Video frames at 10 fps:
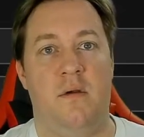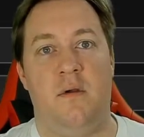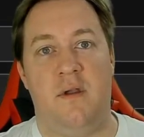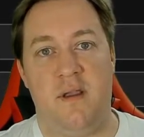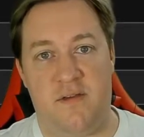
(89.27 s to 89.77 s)

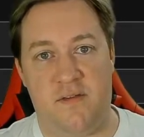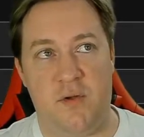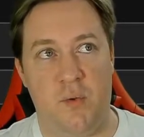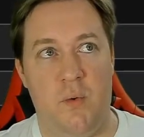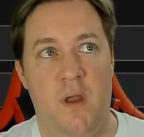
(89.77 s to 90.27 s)
it's
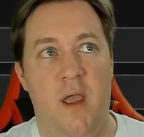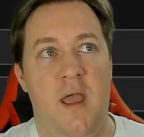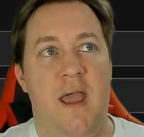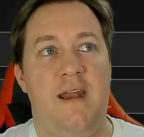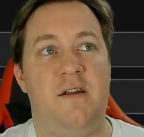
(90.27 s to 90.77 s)
2.
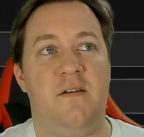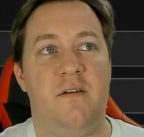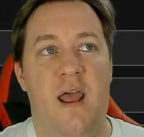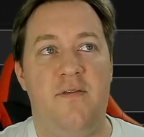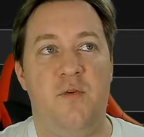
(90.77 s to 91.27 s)
It
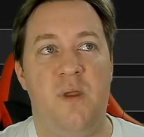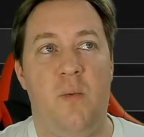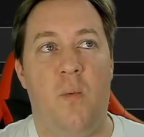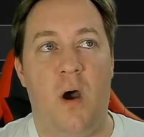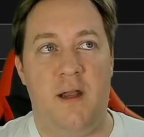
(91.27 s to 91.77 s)
doesn't have to be
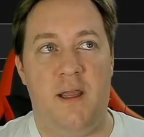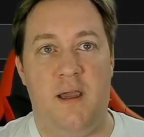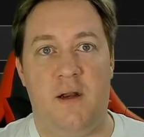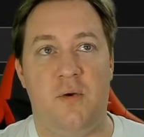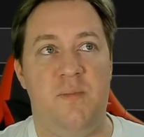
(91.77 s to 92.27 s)
1
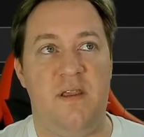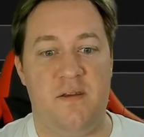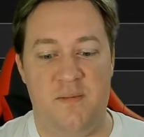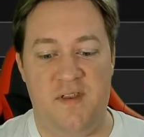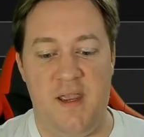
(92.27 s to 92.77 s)
here. It could be
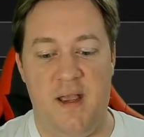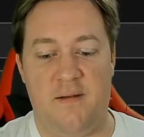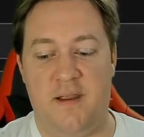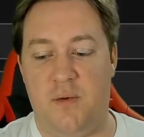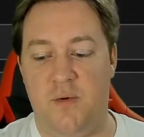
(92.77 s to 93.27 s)
something
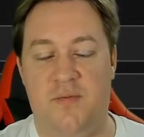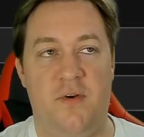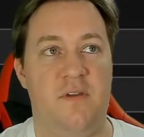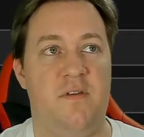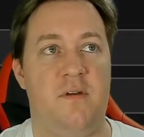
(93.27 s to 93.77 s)
else. I could,
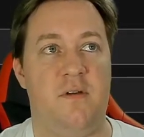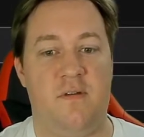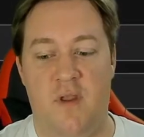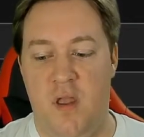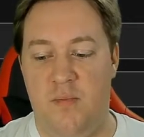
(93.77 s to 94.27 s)
for
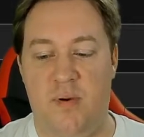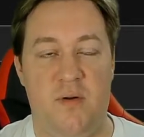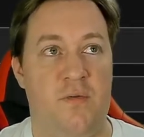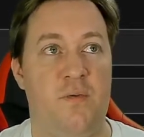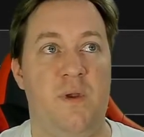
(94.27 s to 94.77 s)
instance, put
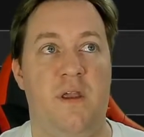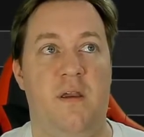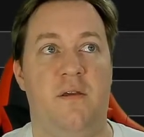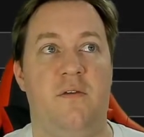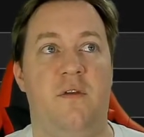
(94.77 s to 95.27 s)
a 3
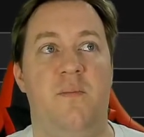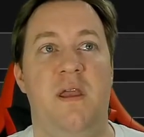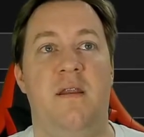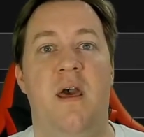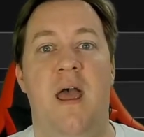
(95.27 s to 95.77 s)
here. So it
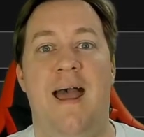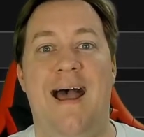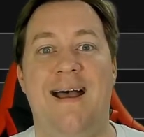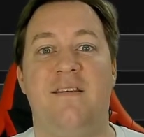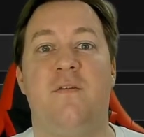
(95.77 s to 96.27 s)
means
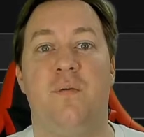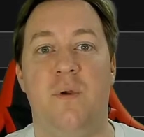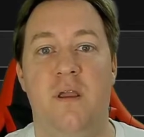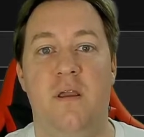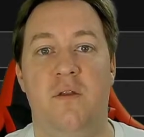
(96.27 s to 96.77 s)
add
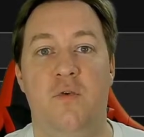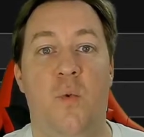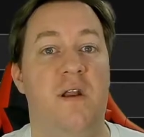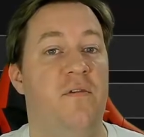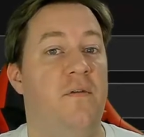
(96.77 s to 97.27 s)
3 to
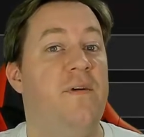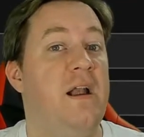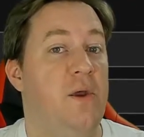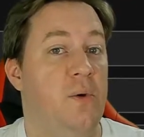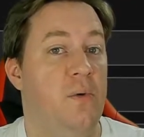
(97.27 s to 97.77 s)
whatever
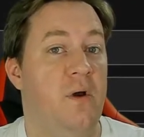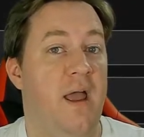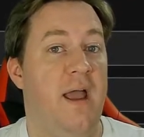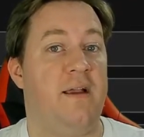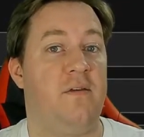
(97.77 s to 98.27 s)
value
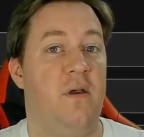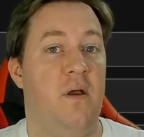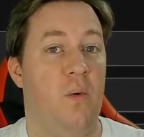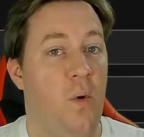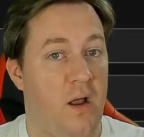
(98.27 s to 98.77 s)
x
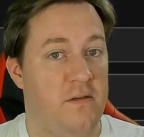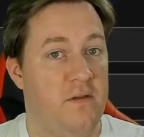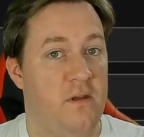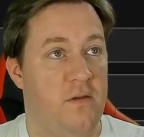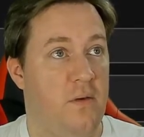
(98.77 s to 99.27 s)
was.
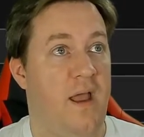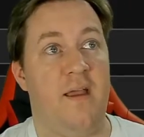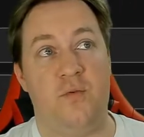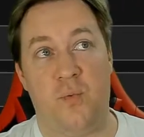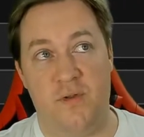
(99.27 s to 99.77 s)
So
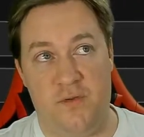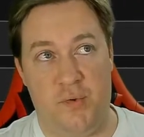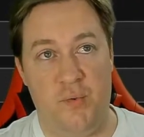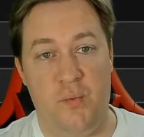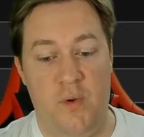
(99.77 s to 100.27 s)
x was
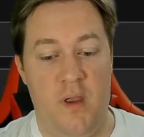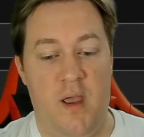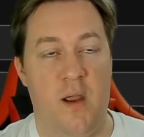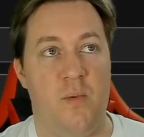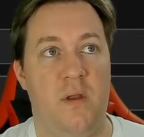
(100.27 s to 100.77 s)
2.
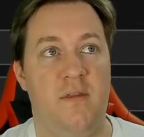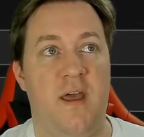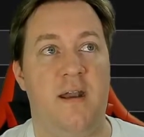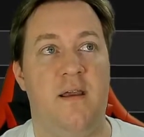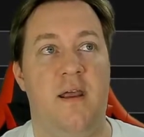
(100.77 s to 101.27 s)
I run
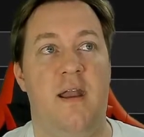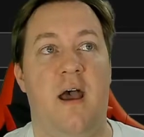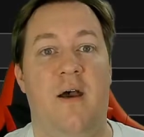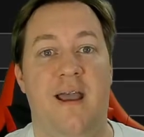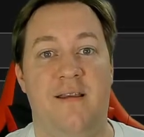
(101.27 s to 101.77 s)
that, and
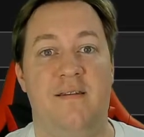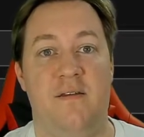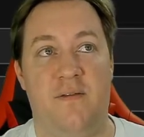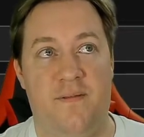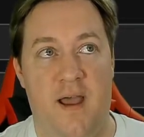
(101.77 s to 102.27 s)
now x
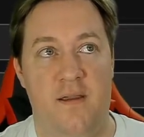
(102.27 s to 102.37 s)
is 5.